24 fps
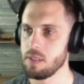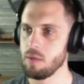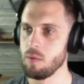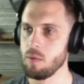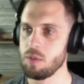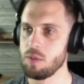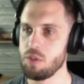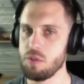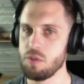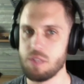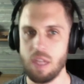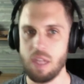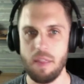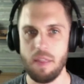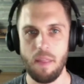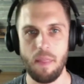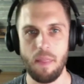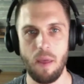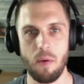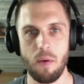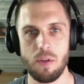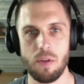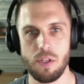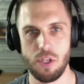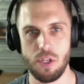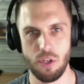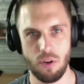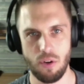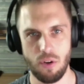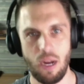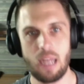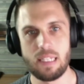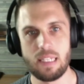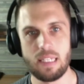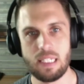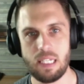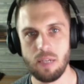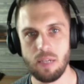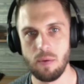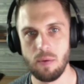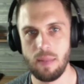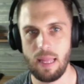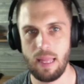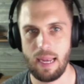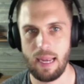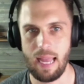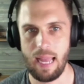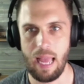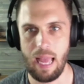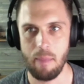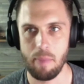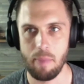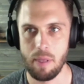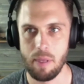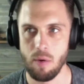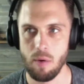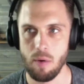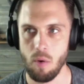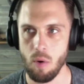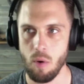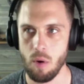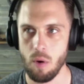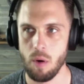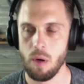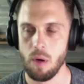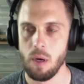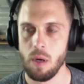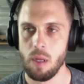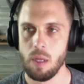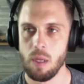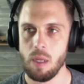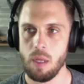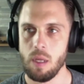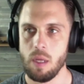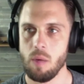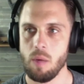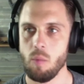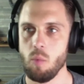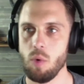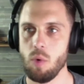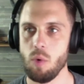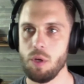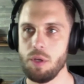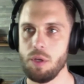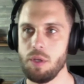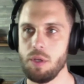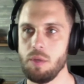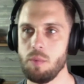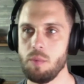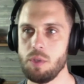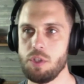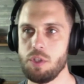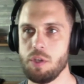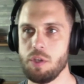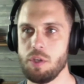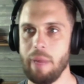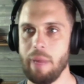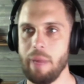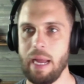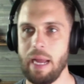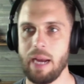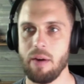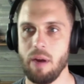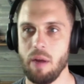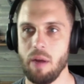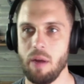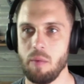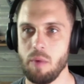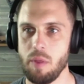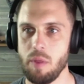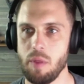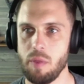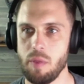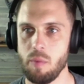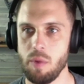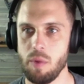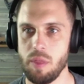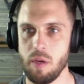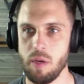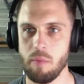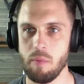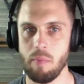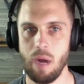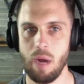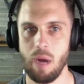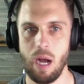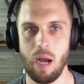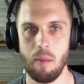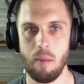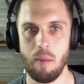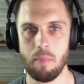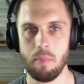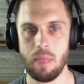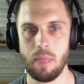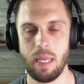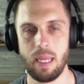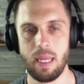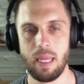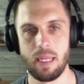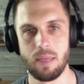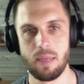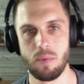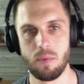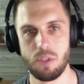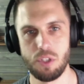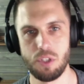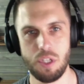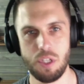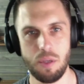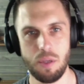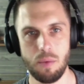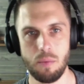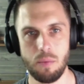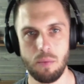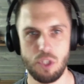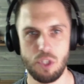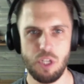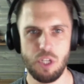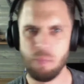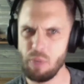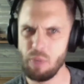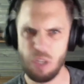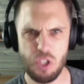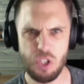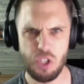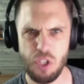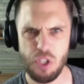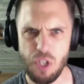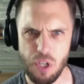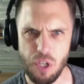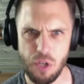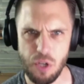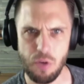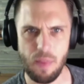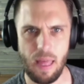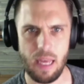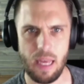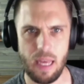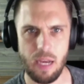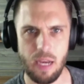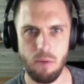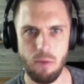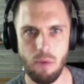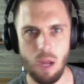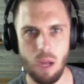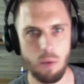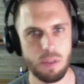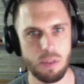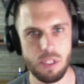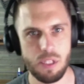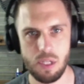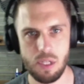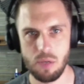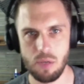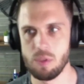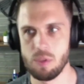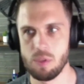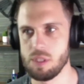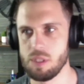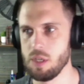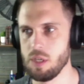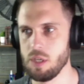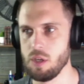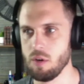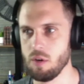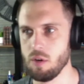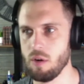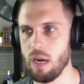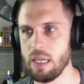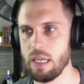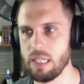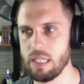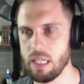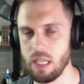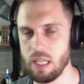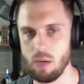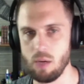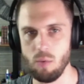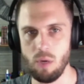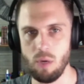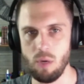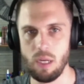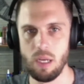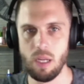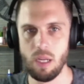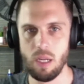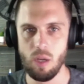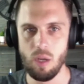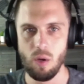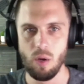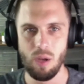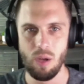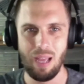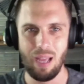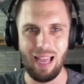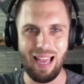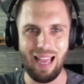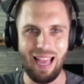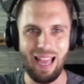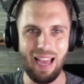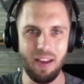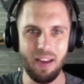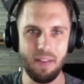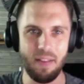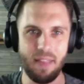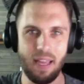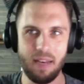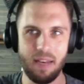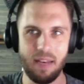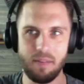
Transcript: Would you say that that was your idea when that happened, or would your background with your mom, like, was she pushing you to do that in any way? Was it your idea? Like, what? How did that?